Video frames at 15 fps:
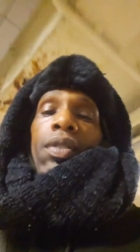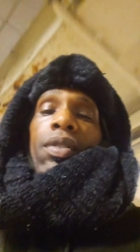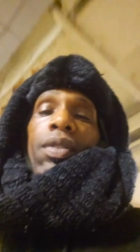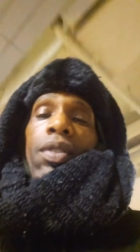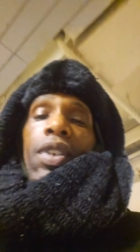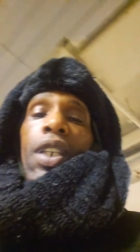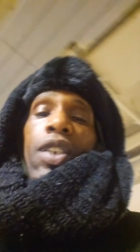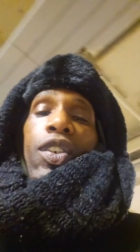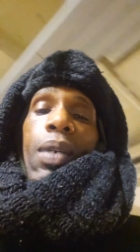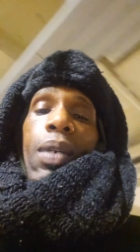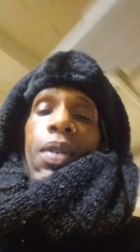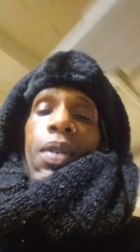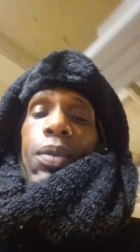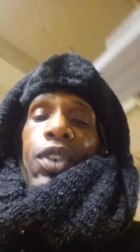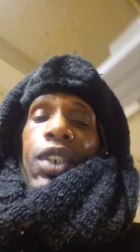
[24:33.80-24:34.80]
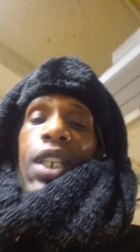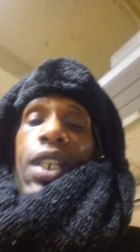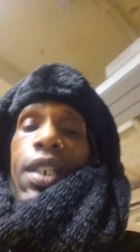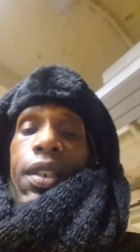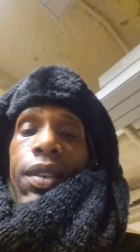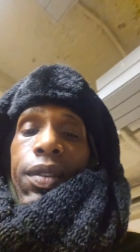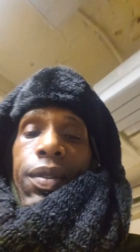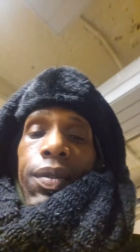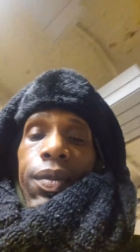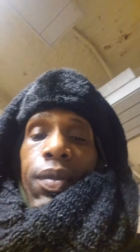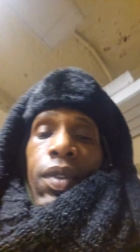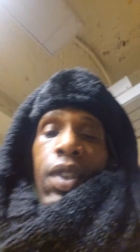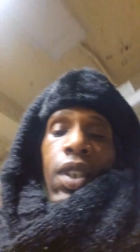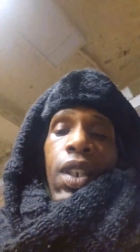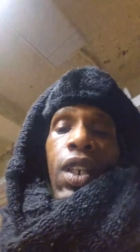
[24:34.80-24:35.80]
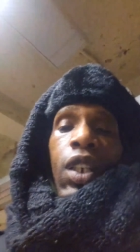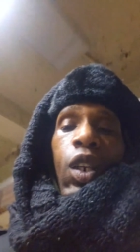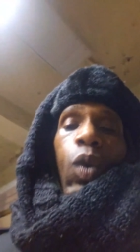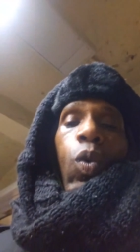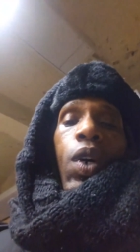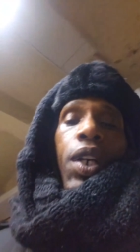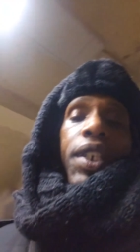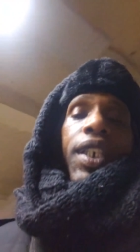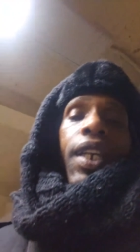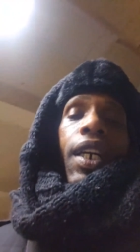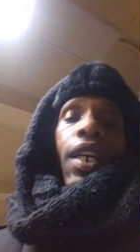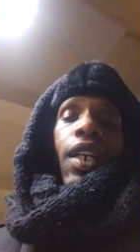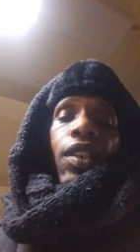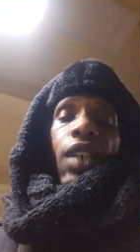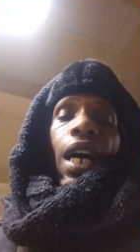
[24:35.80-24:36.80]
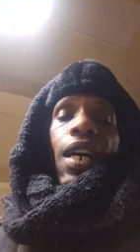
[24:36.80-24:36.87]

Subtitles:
You understand what I'm saying? No one cares?